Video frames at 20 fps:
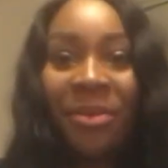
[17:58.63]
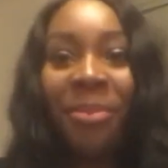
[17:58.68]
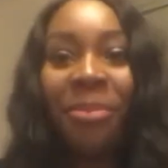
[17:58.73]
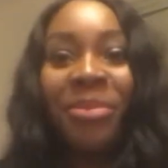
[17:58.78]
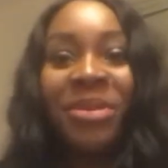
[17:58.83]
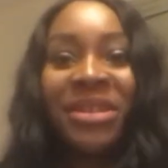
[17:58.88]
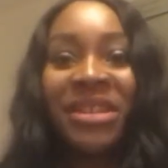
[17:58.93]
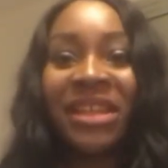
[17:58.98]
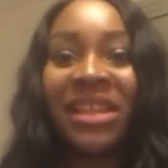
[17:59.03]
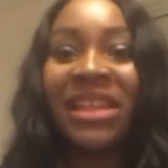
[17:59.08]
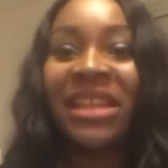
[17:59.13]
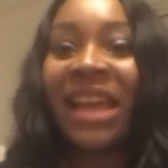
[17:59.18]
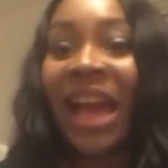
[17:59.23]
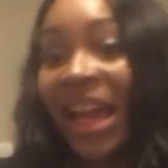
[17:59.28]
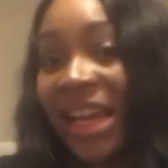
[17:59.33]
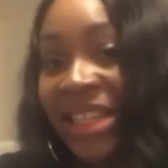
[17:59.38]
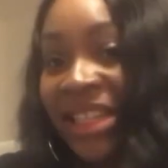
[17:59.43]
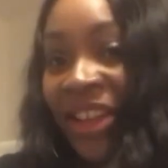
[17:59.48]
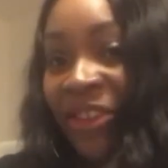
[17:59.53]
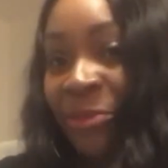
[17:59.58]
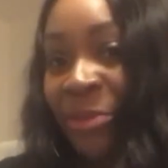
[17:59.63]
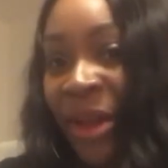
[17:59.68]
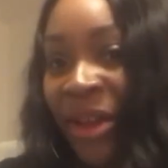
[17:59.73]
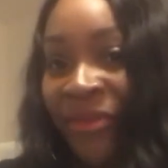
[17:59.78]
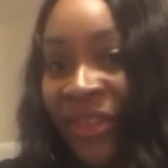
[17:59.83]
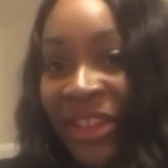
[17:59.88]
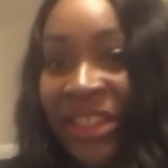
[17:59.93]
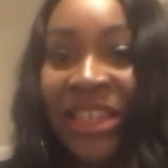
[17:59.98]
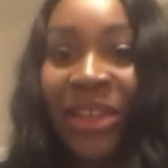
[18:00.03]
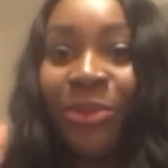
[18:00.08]
particularly active. But
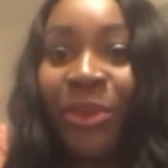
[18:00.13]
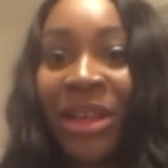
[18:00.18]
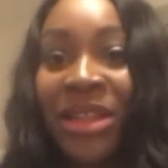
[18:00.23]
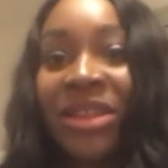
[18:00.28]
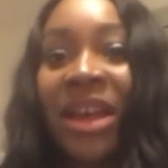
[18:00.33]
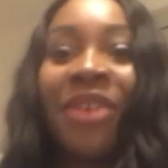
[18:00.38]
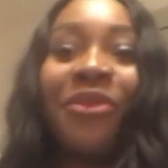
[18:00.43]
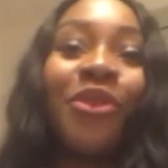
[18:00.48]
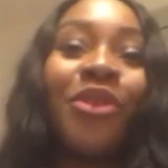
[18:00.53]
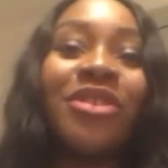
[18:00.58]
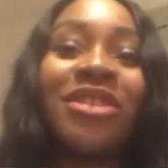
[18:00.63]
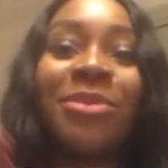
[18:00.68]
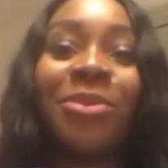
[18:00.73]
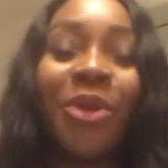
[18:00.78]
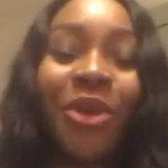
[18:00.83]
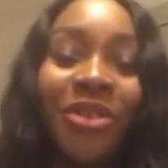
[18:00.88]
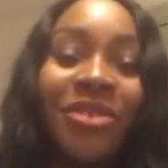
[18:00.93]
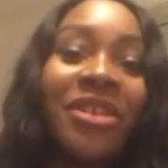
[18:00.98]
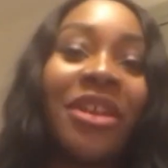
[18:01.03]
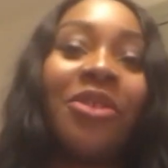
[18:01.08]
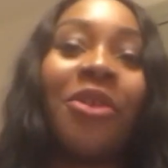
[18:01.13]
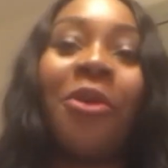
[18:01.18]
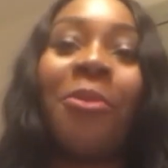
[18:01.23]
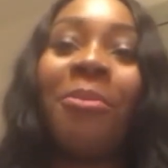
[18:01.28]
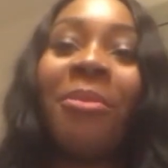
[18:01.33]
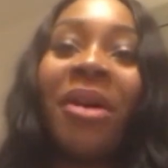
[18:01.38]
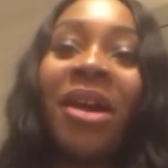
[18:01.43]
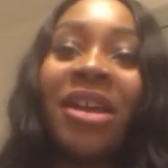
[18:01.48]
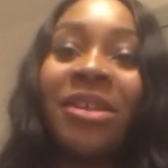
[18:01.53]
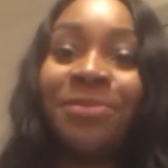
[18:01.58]
eventually, once I've got some content on
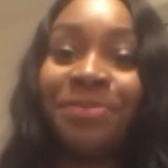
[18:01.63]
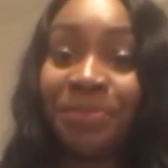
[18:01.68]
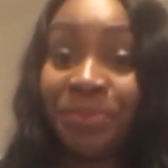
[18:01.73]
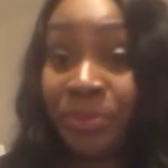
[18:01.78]
my